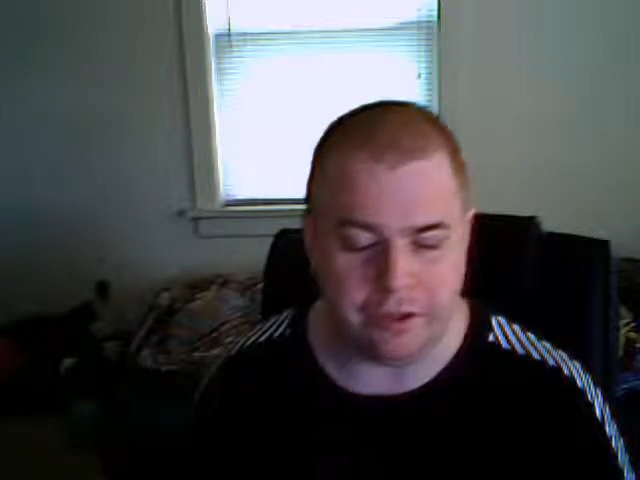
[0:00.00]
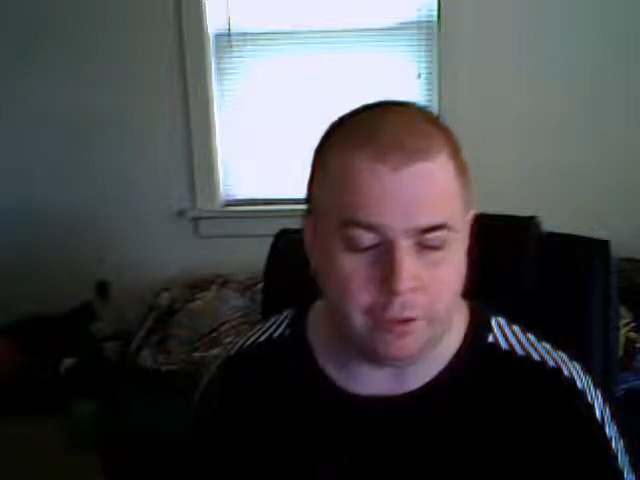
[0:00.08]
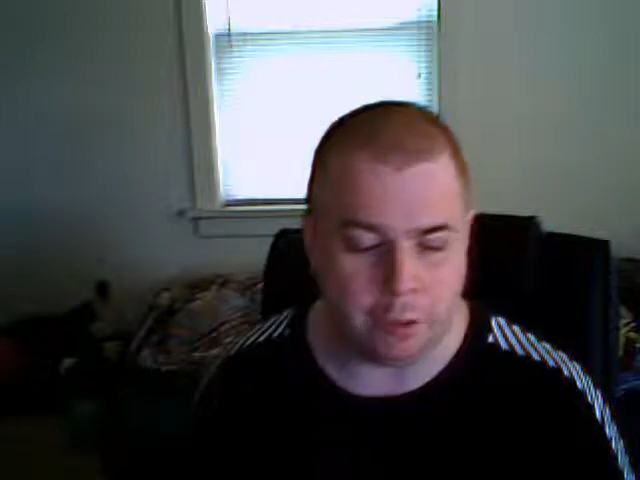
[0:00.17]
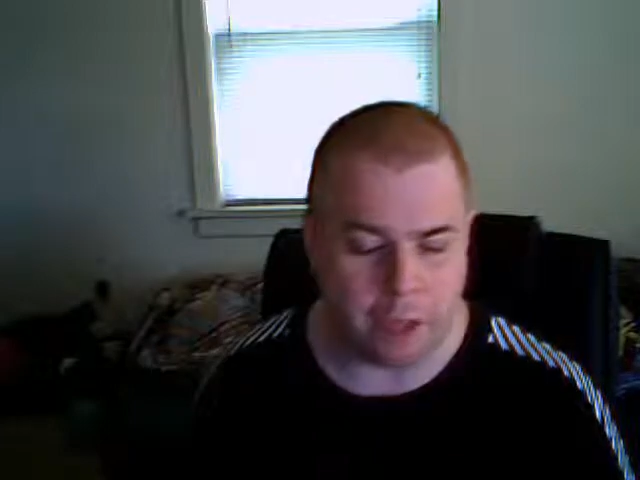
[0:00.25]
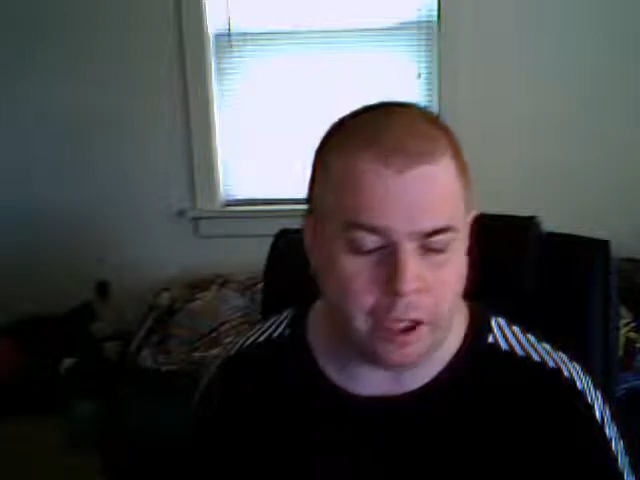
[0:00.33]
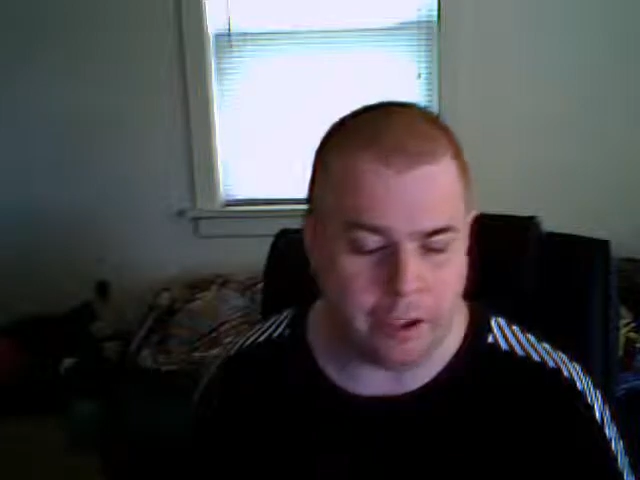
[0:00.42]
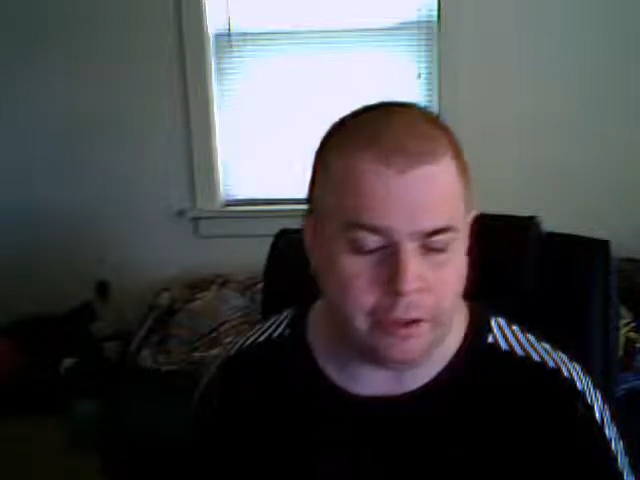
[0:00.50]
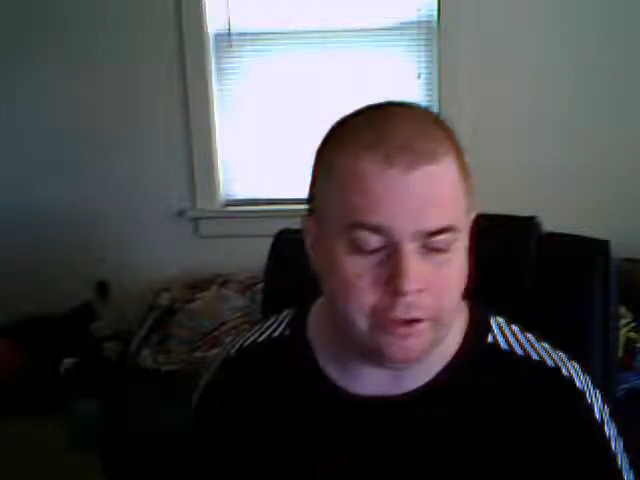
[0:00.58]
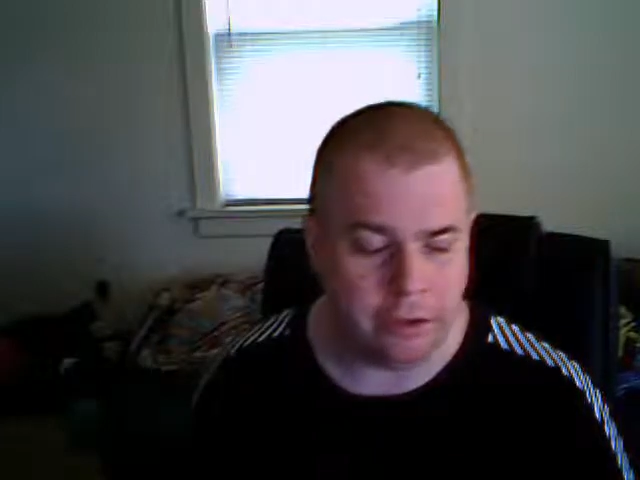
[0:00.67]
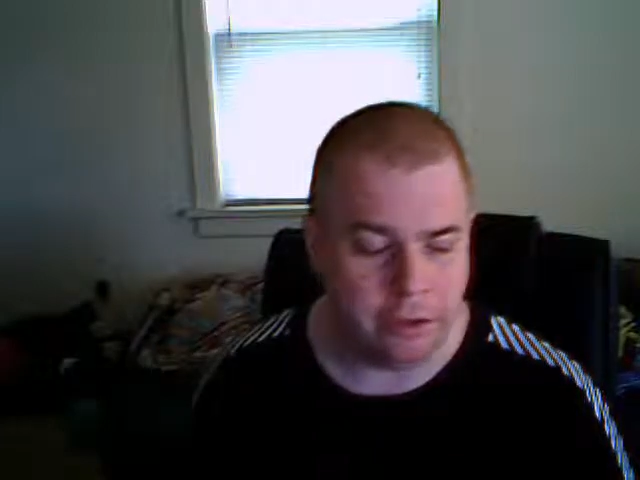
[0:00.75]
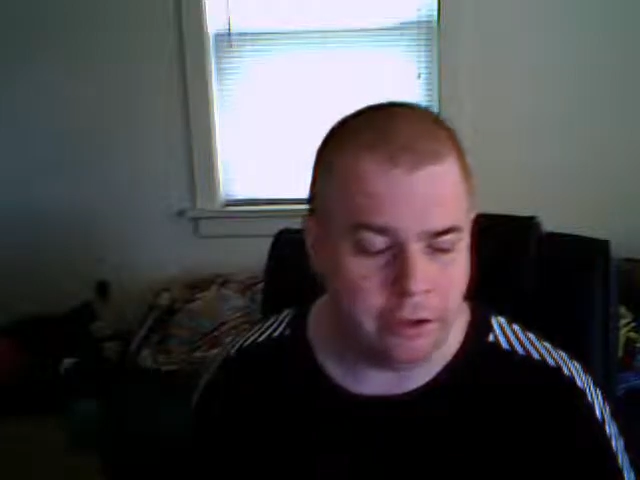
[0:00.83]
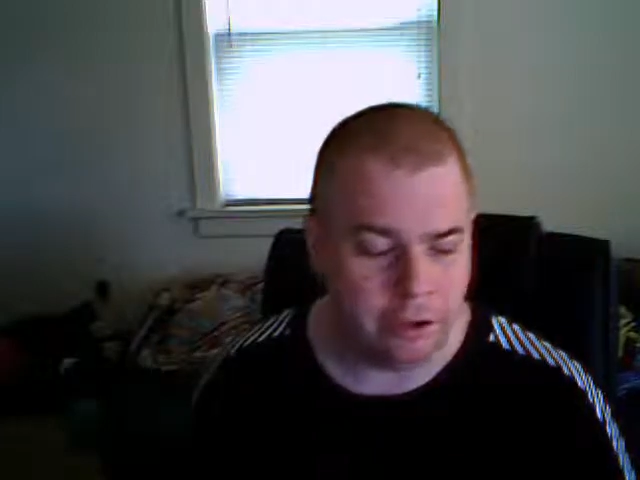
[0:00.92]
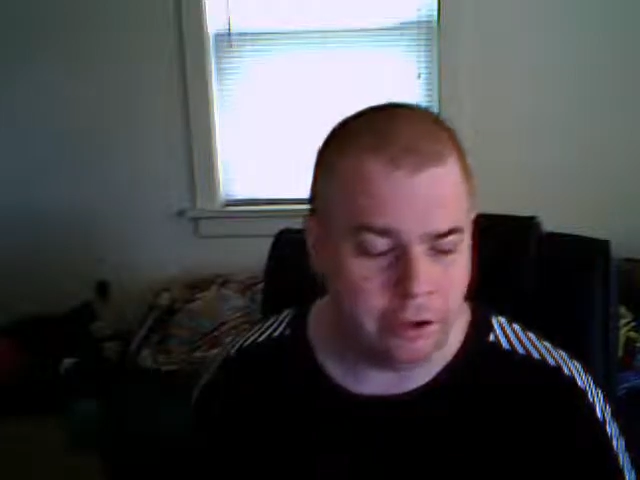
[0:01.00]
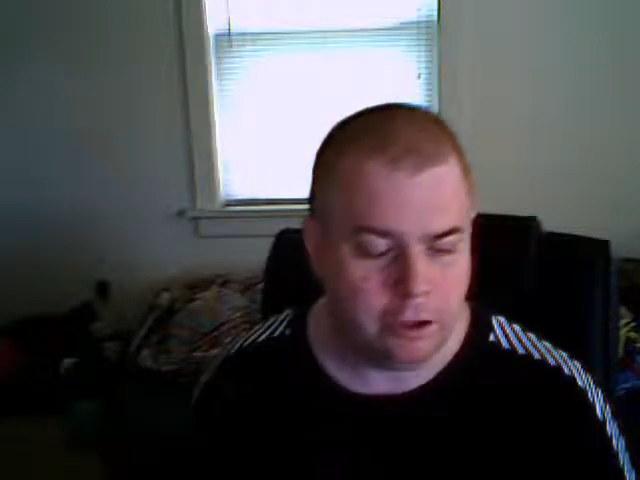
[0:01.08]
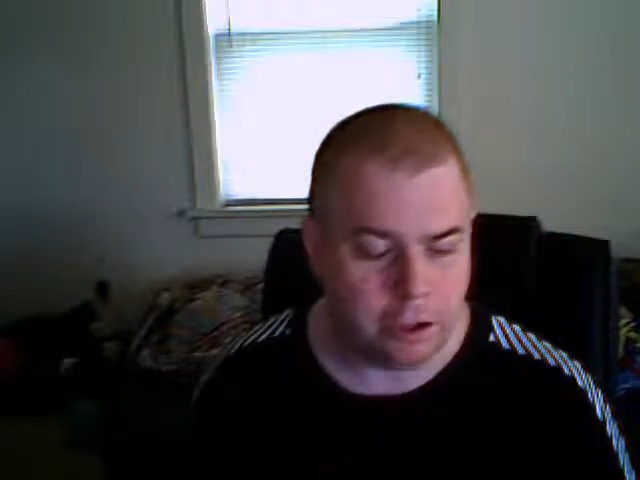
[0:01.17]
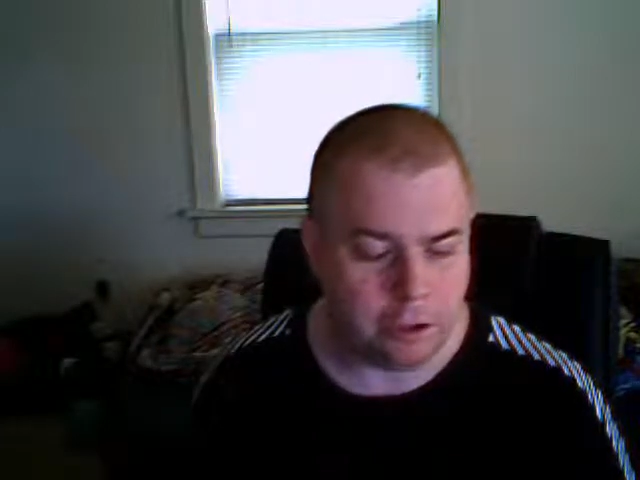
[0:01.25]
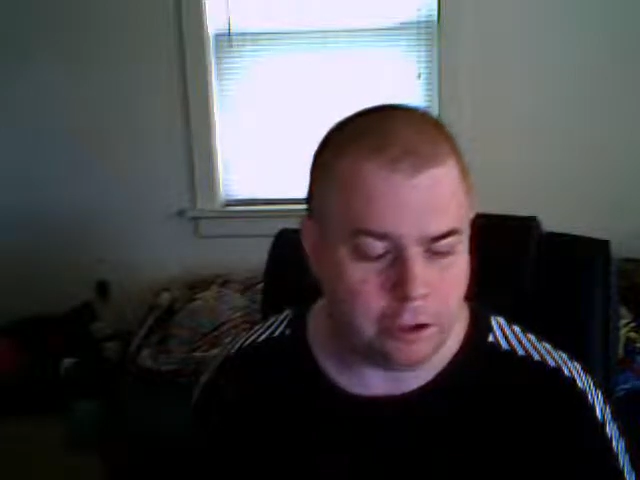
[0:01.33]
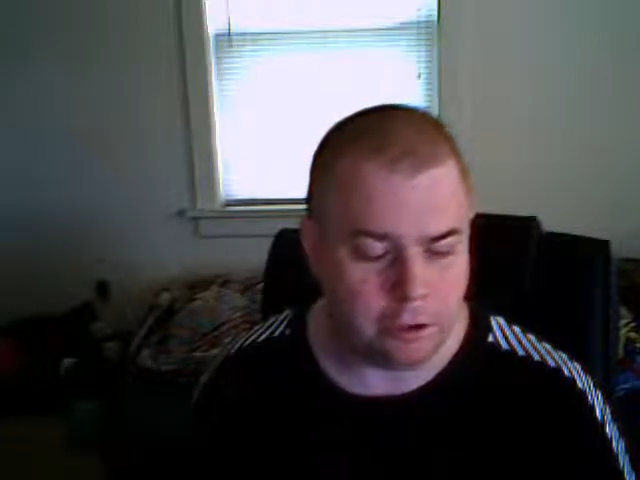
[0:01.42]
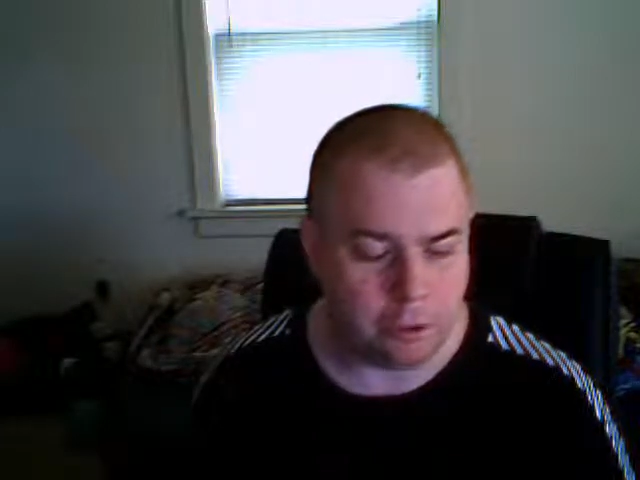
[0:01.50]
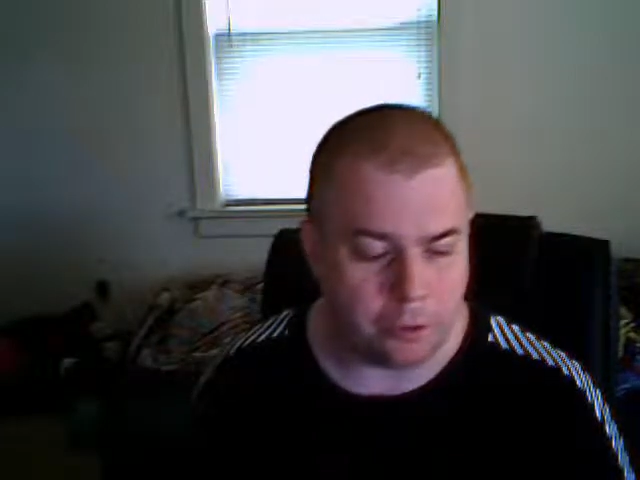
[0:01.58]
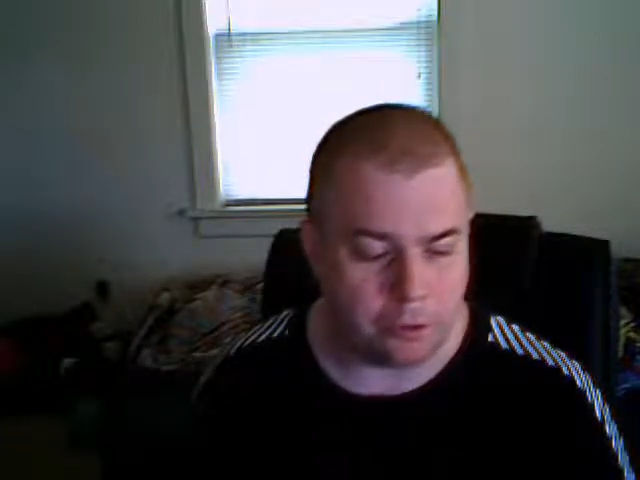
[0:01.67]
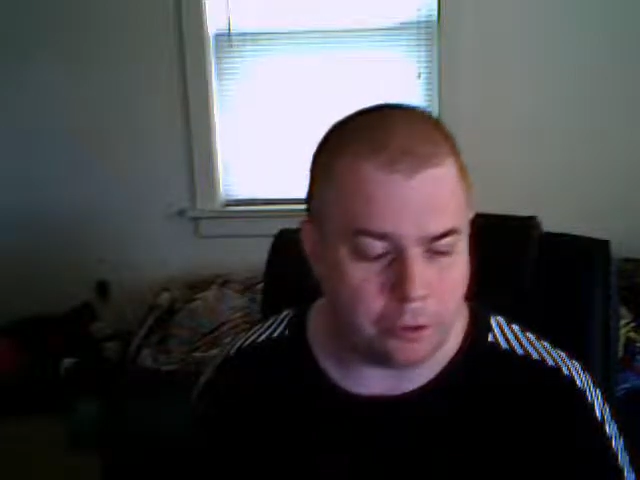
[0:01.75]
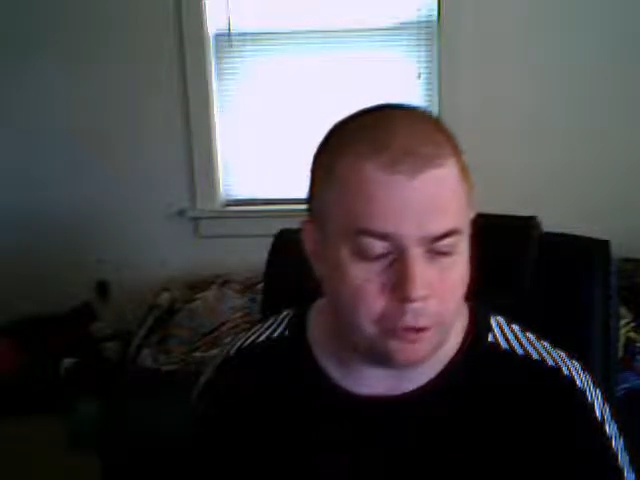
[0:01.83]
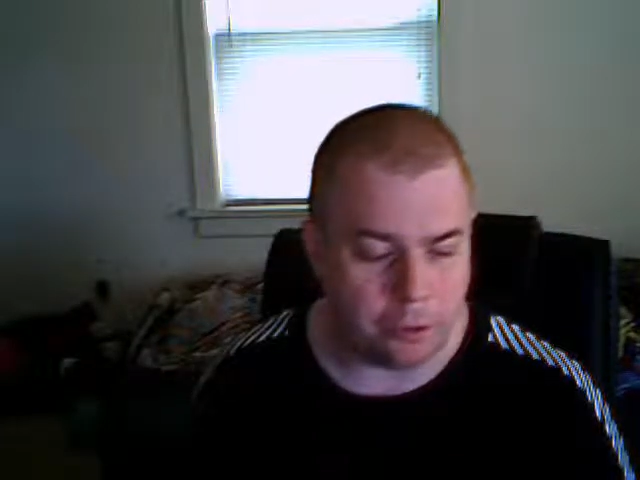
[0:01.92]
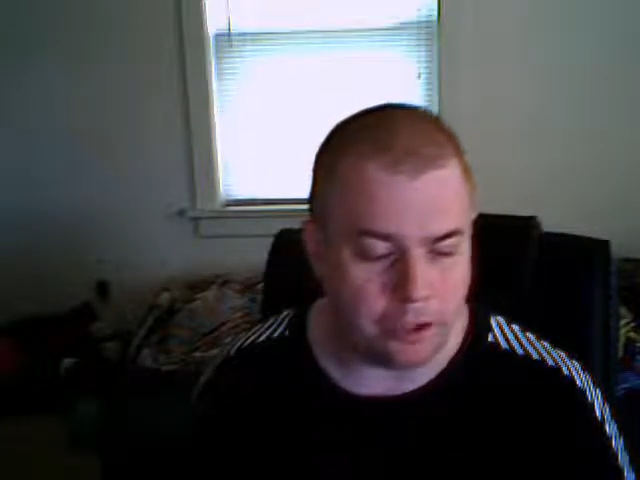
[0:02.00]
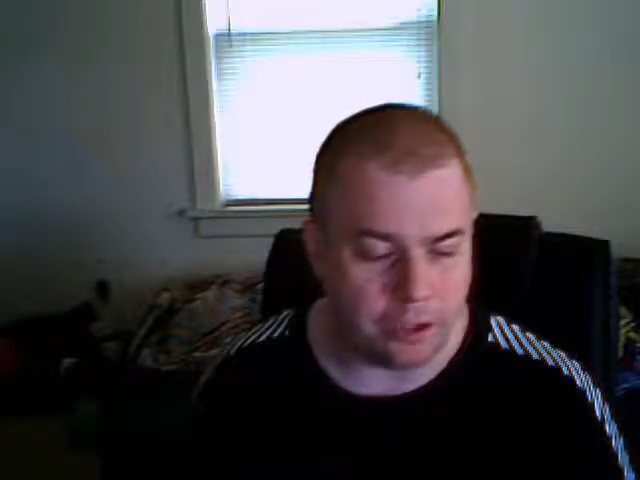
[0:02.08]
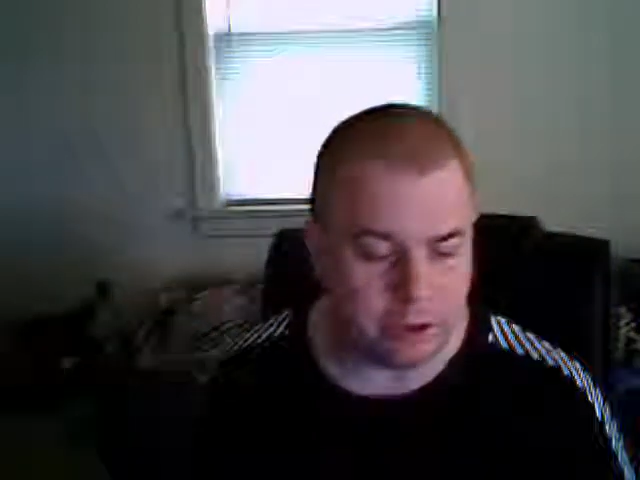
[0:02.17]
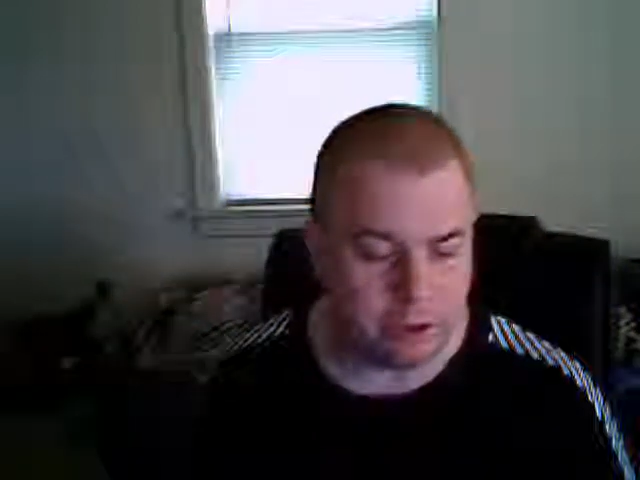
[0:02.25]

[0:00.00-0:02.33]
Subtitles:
Iran and North Korea.